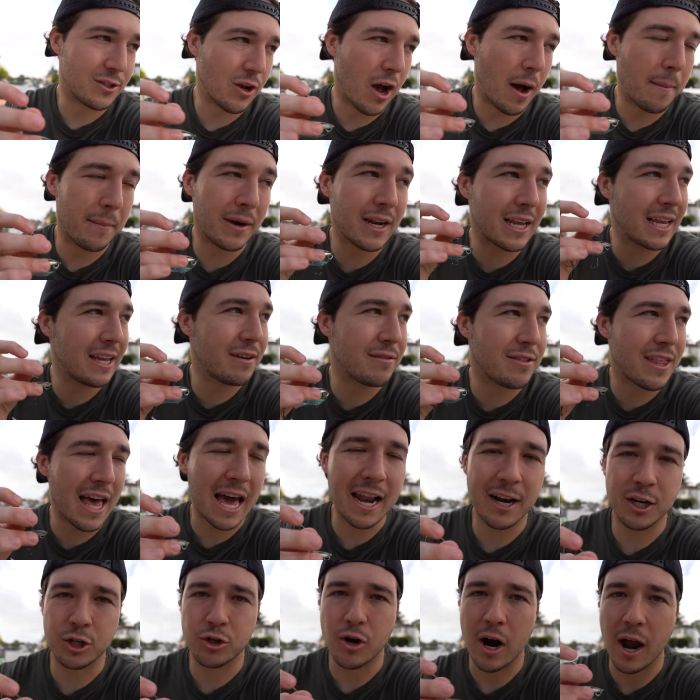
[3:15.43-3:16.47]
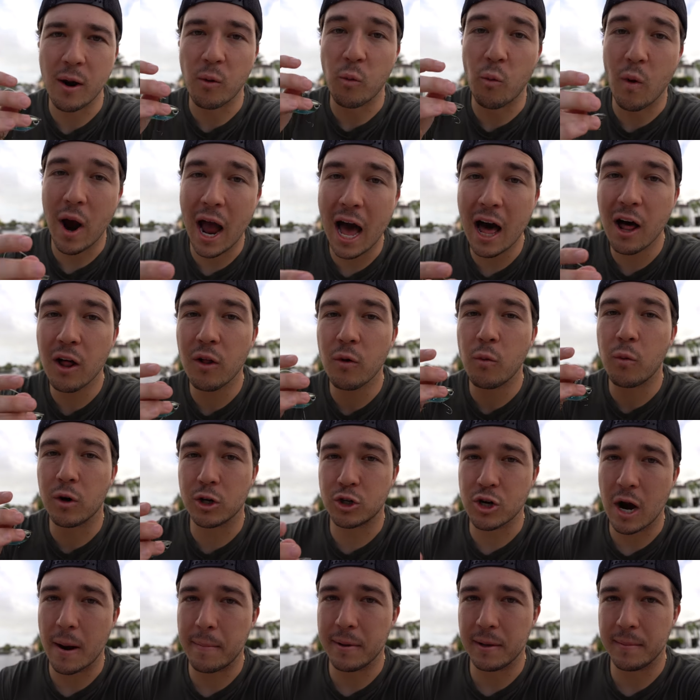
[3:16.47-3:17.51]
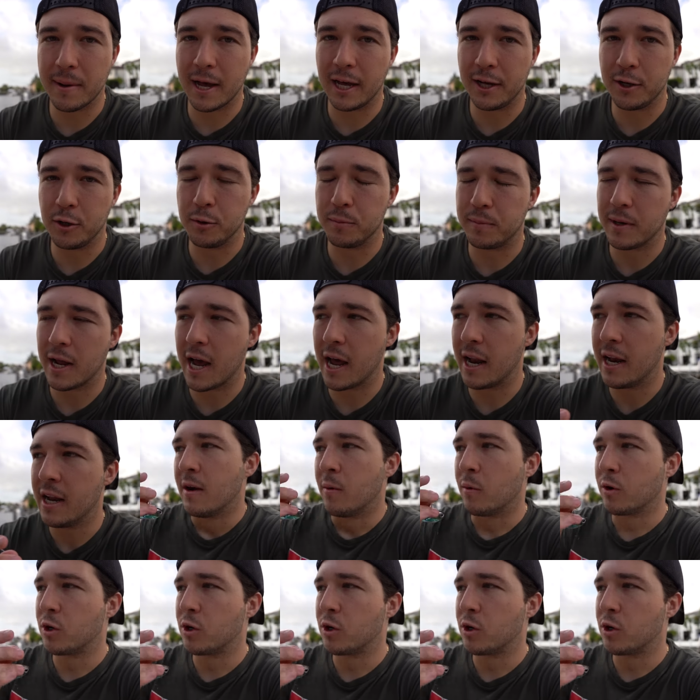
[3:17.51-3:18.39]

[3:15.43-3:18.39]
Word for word: So I'm gonna give that a try while we're dropping the Valley Hoop net.